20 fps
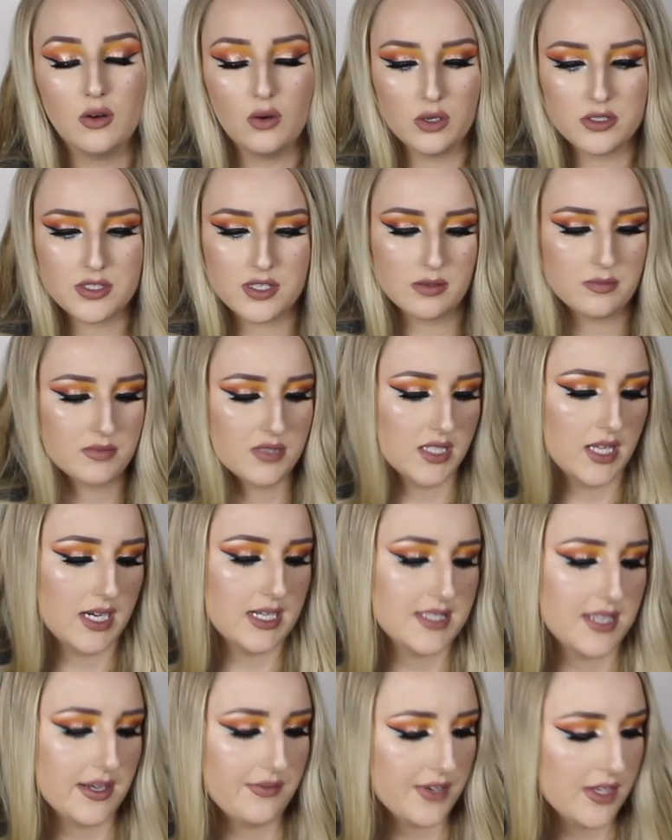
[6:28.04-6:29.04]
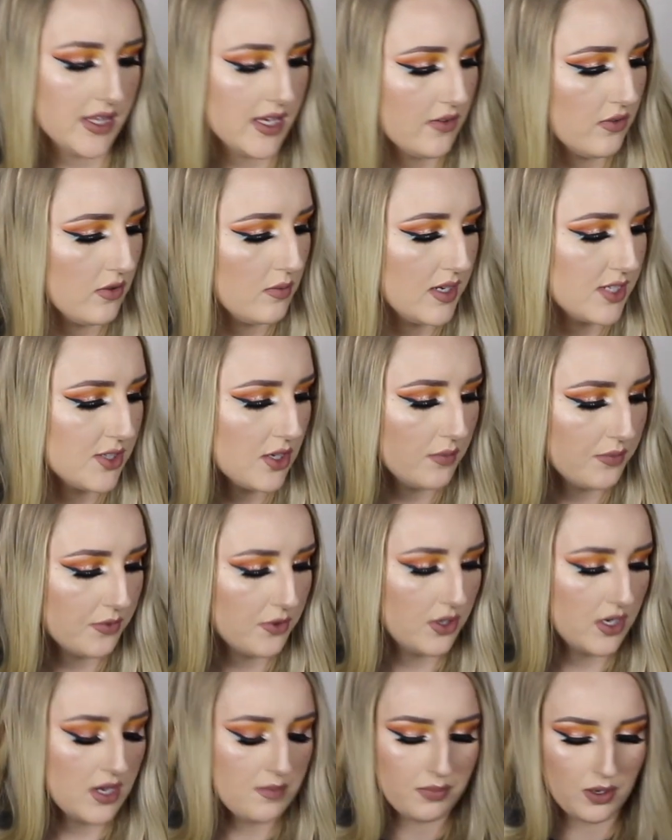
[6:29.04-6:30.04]
Awesome, so that's everything from my top
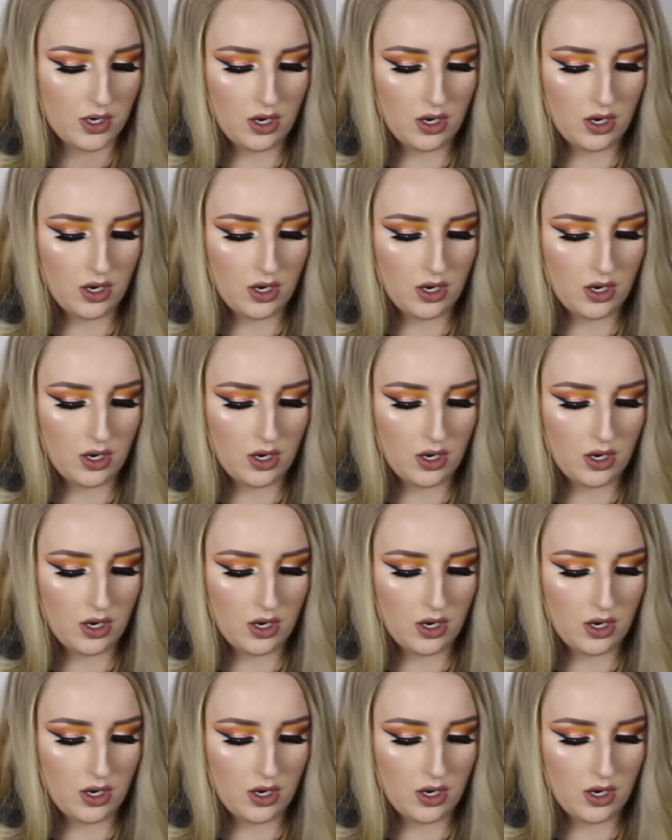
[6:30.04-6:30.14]
thirty